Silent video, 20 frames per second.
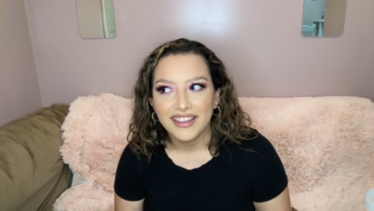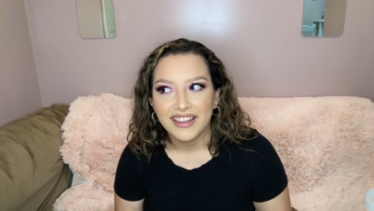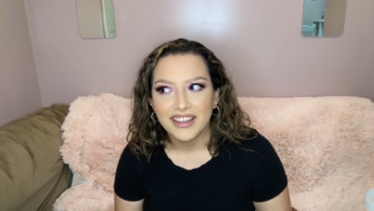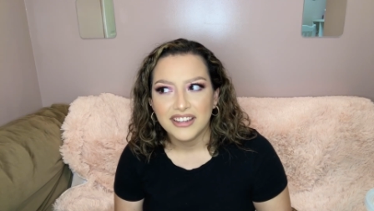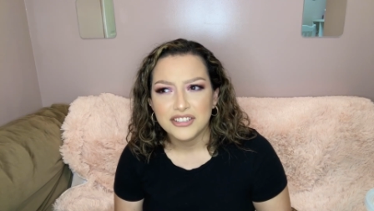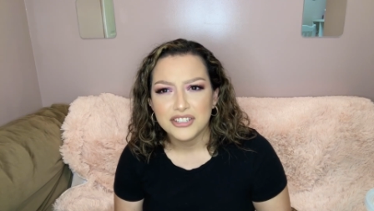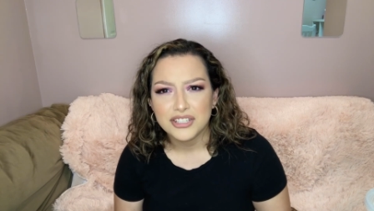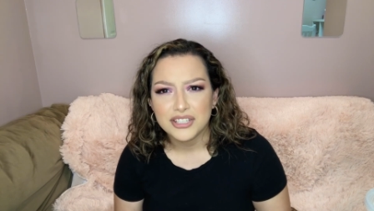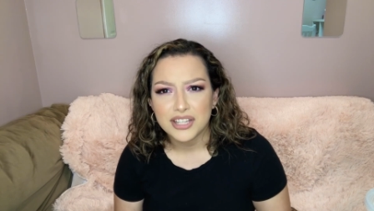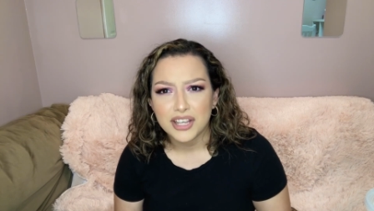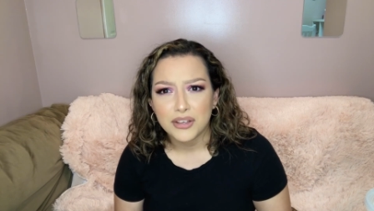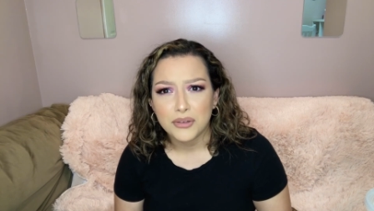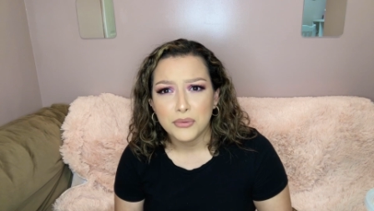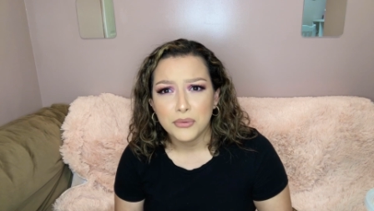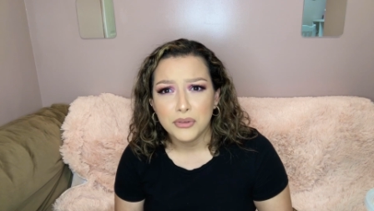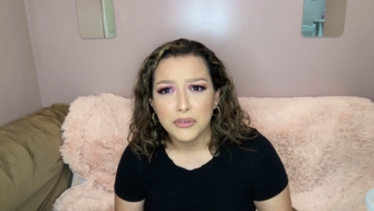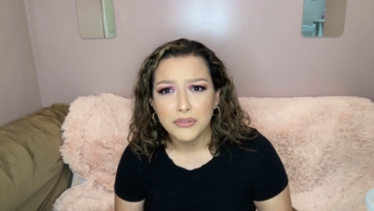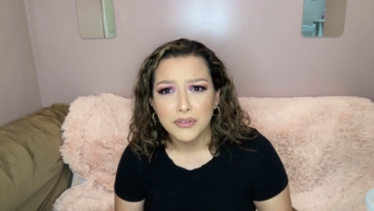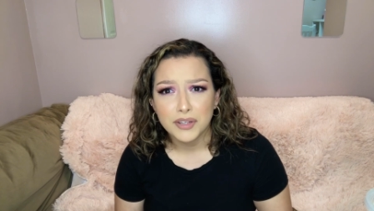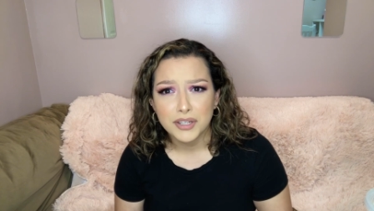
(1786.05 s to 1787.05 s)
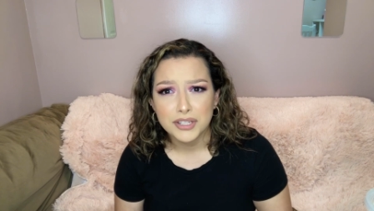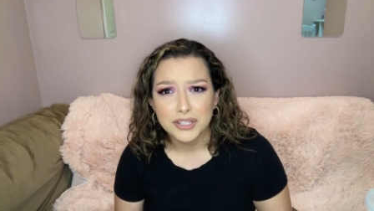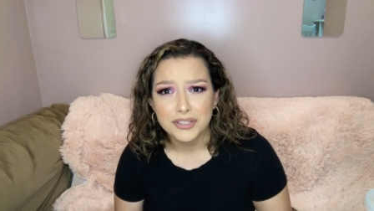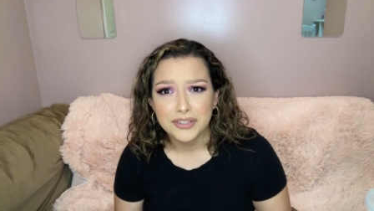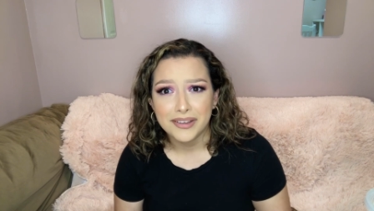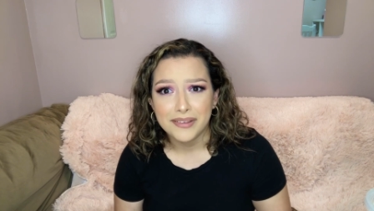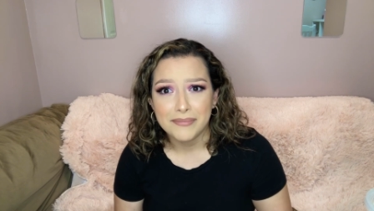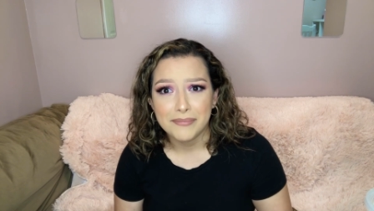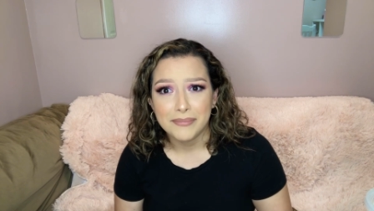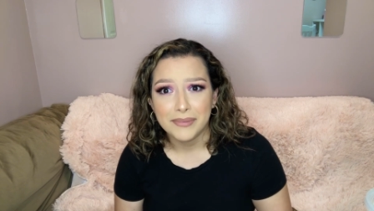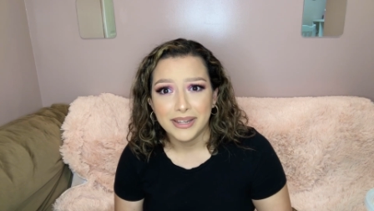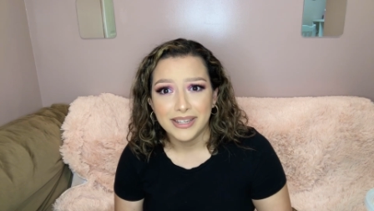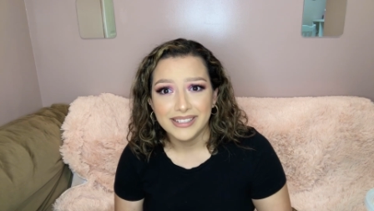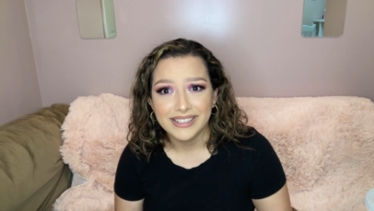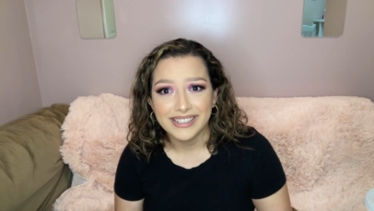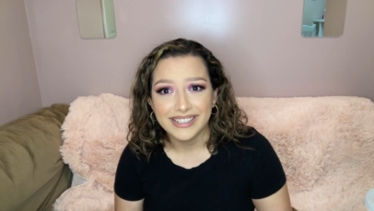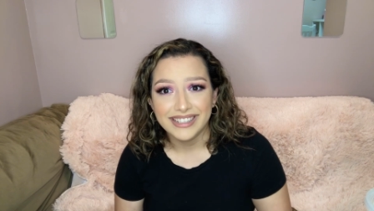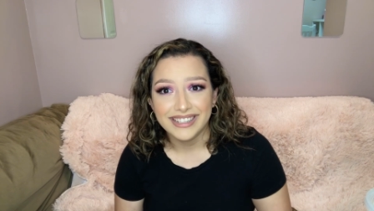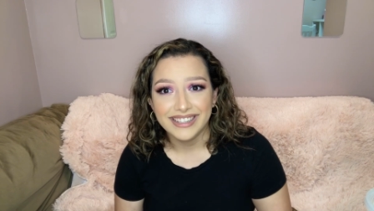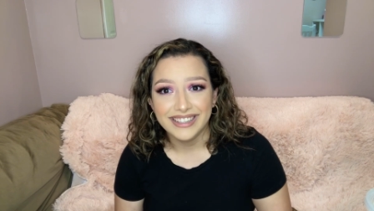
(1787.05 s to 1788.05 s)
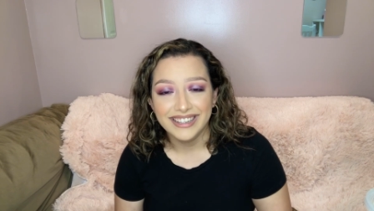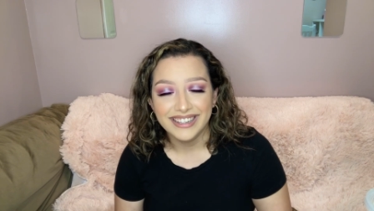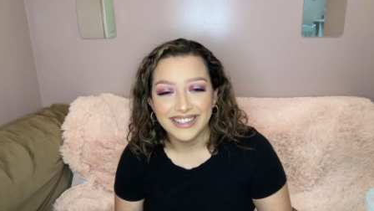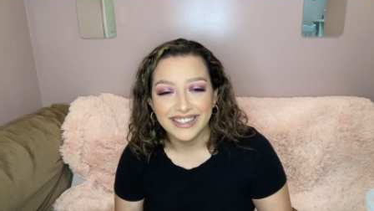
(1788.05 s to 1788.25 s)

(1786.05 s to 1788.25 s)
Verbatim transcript: and she's like who the fuck is j money